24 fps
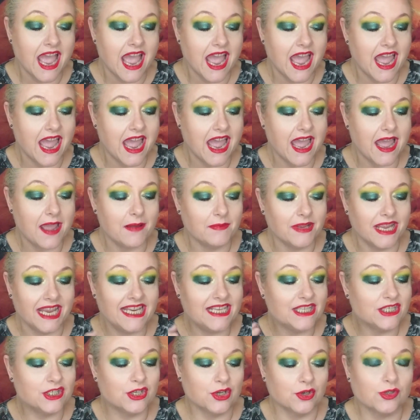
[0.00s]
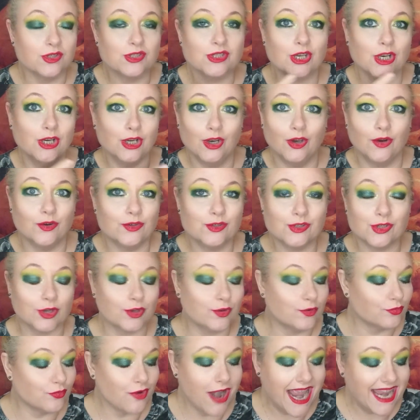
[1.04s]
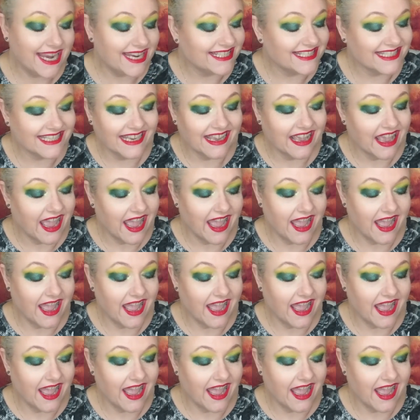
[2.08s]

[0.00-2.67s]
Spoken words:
It just looks great.